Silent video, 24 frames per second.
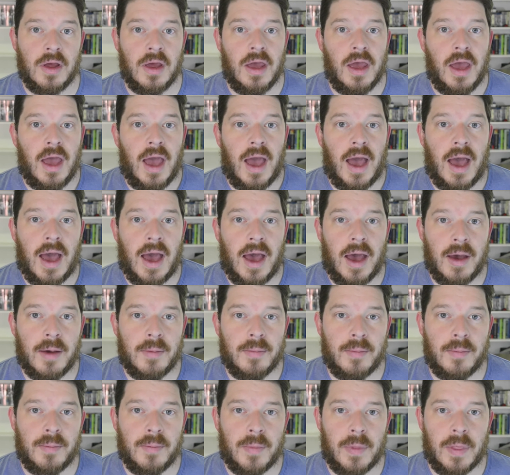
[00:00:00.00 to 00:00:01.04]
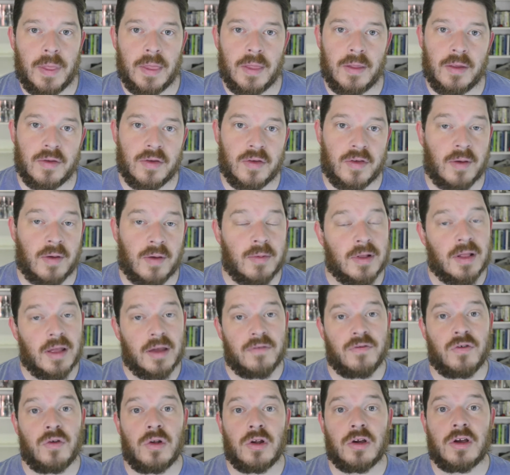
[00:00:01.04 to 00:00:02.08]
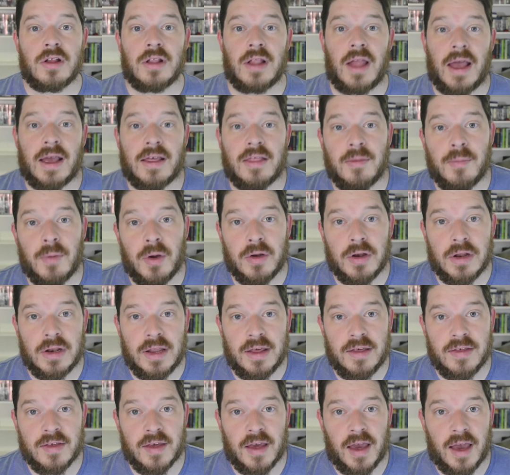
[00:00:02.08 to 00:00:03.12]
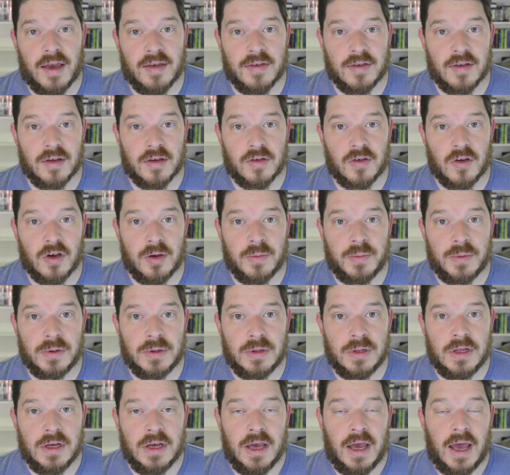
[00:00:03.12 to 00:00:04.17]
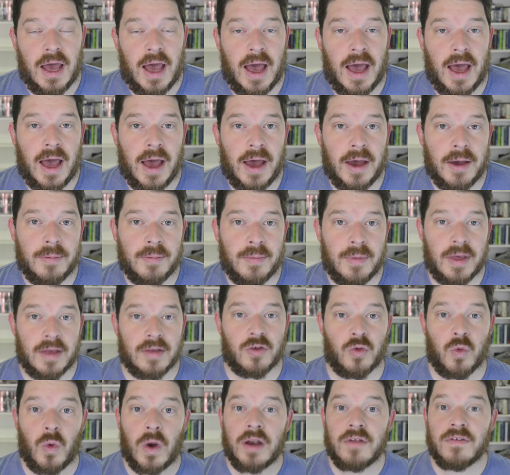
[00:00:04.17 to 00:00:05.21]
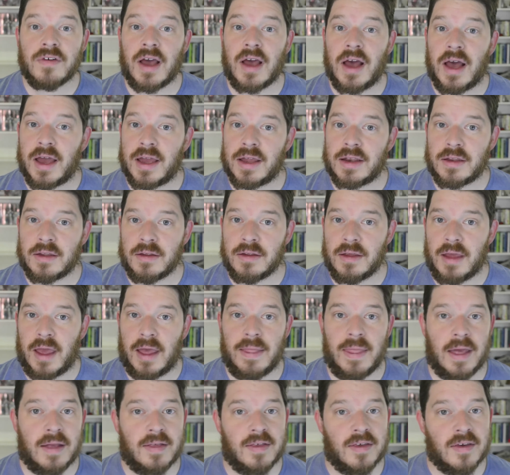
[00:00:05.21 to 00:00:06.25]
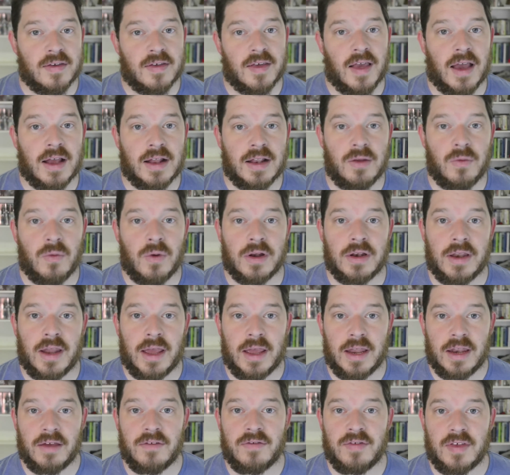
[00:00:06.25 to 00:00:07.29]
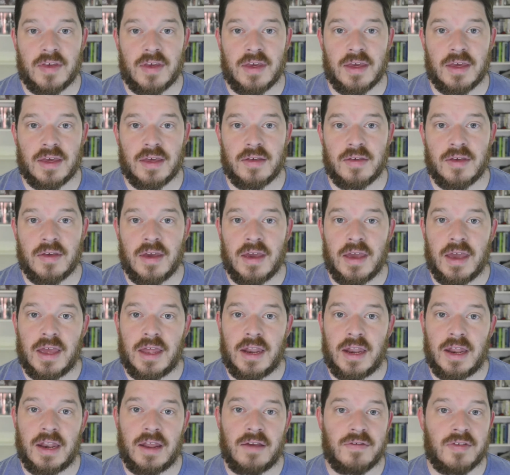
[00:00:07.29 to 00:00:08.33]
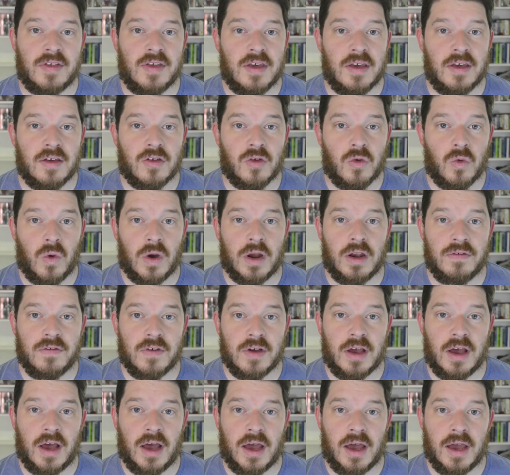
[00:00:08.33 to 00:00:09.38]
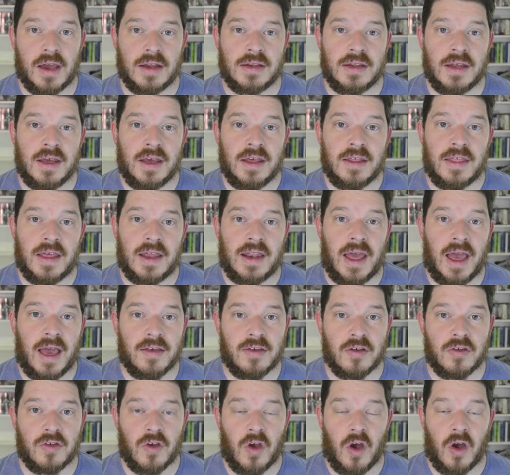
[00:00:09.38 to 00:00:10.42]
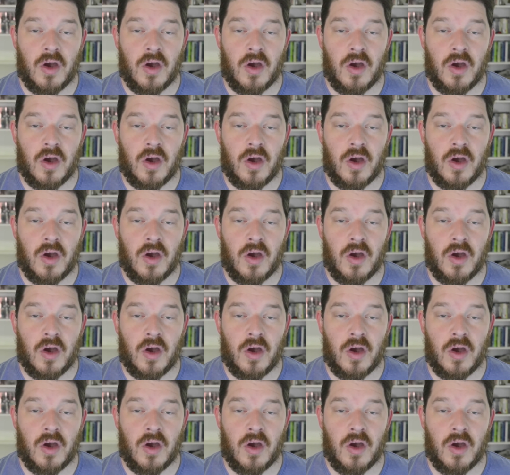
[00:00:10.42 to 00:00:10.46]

If you look at like the Mona Lisa as an example, it's one of a kind, and that's exactly what an NFT is. An NFT is a one of a kind that has its own